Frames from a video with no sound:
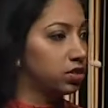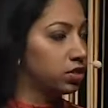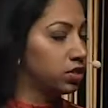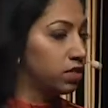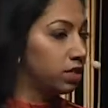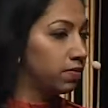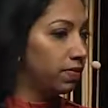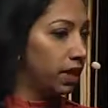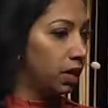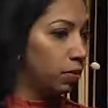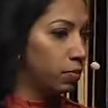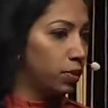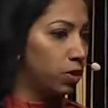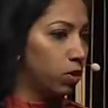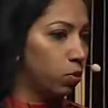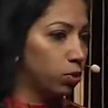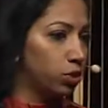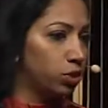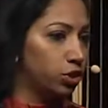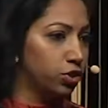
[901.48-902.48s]
to development
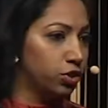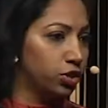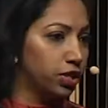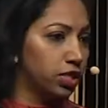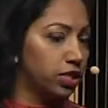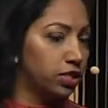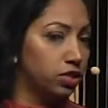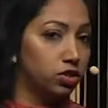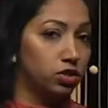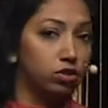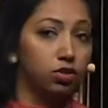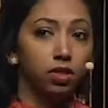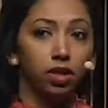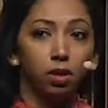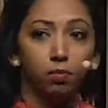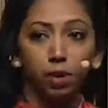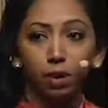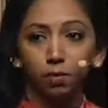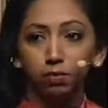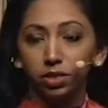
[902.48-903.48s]
opportunities to their
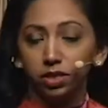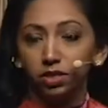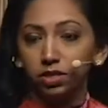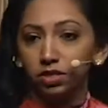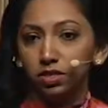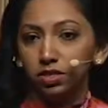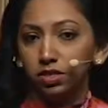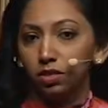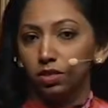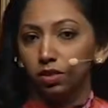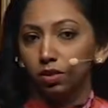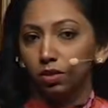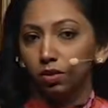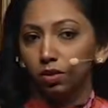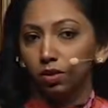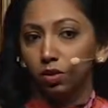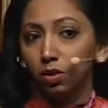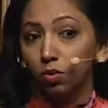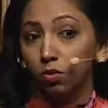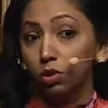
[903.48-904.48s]
members,
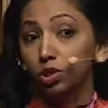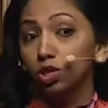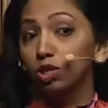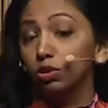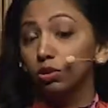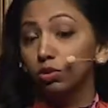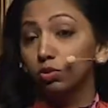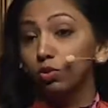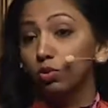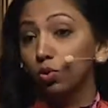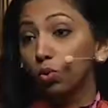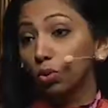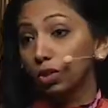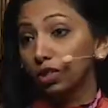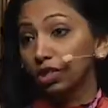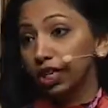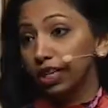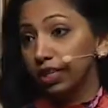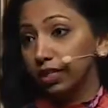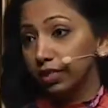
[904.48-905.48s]
which includes all
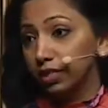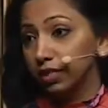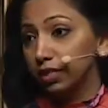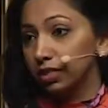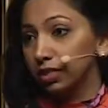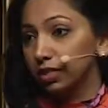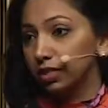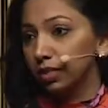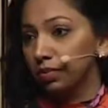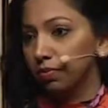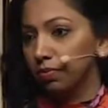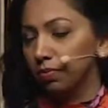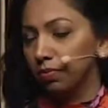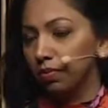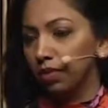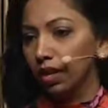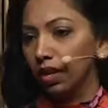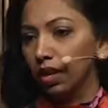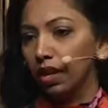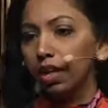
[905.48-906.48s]
genders.
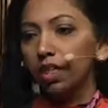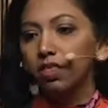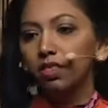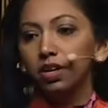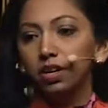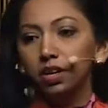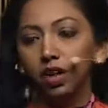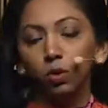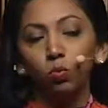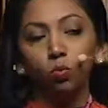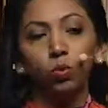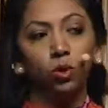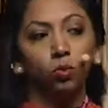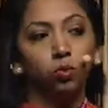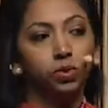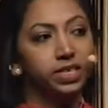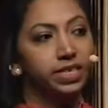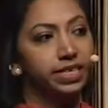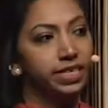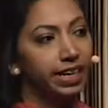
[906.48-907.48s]
The network
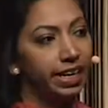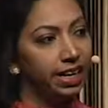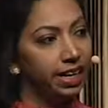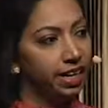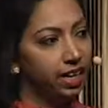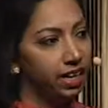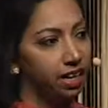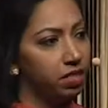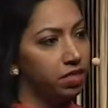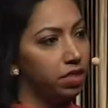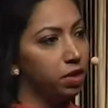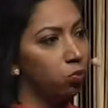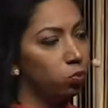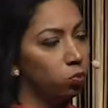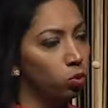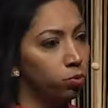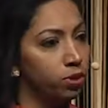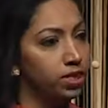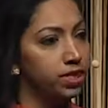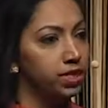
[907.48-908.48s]
was clear that
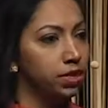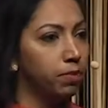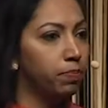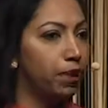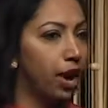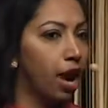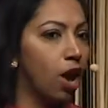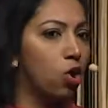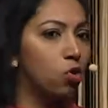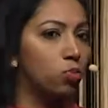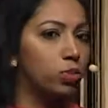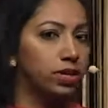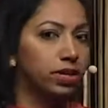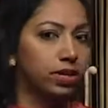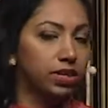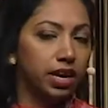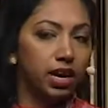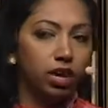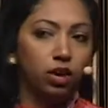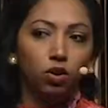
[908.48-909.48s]
women's
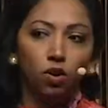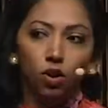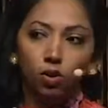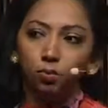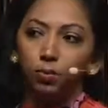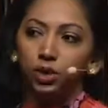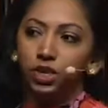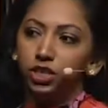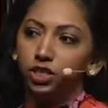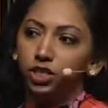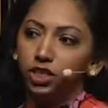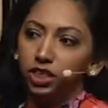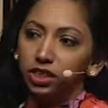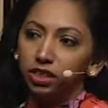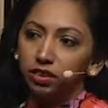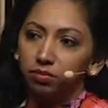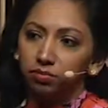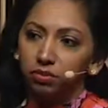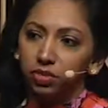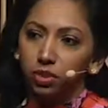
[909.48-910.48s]
empowerment cannot be
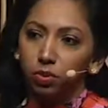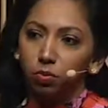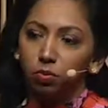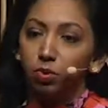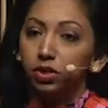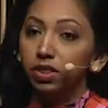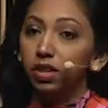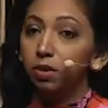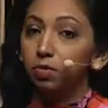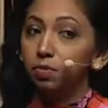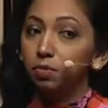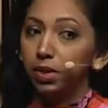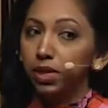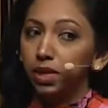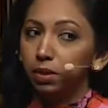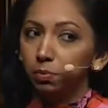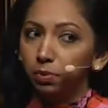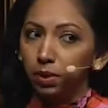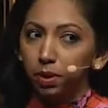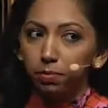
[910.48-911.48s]
achieved without
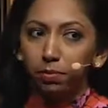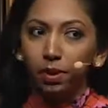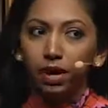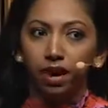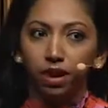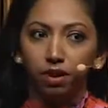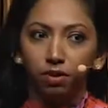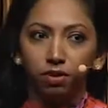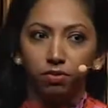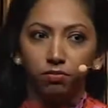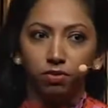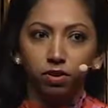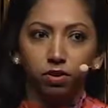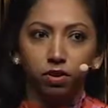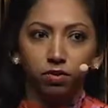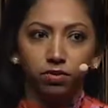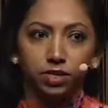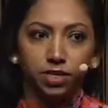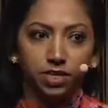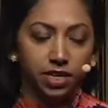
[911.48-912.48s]
men being part of the
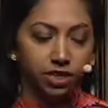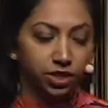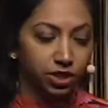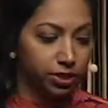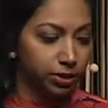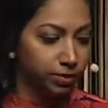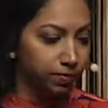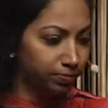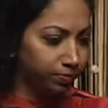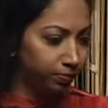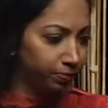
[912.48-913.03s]
conversation.